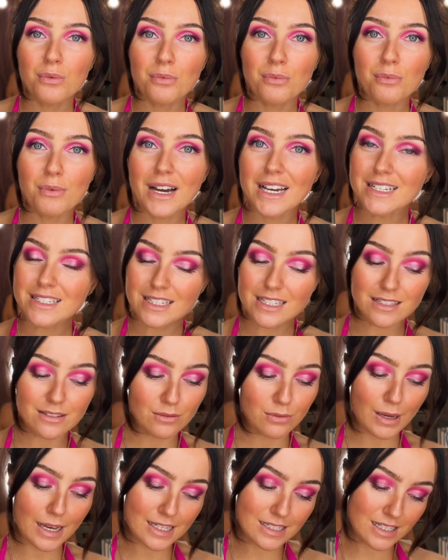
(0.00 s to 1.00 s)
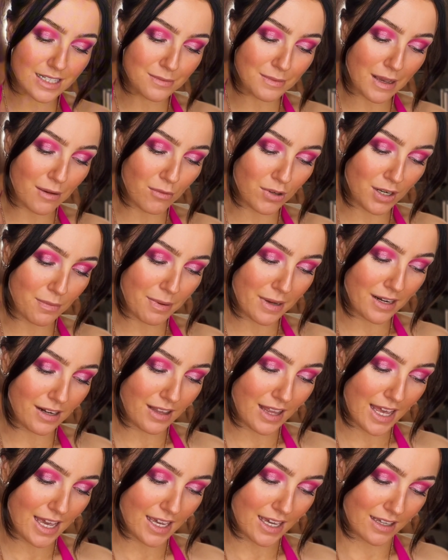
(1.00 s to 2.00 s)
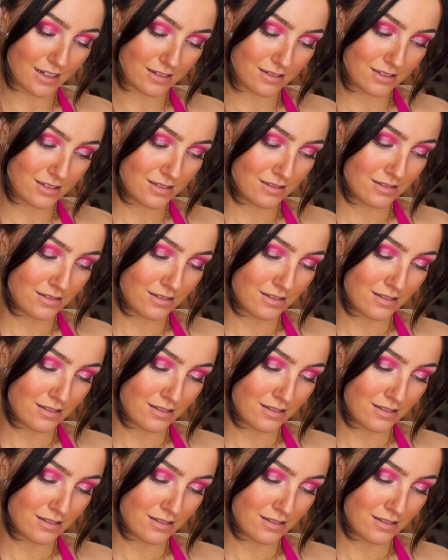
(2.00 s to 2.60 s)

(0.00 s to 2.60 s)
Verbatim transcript: Why is this why is this man want a pair of leggings?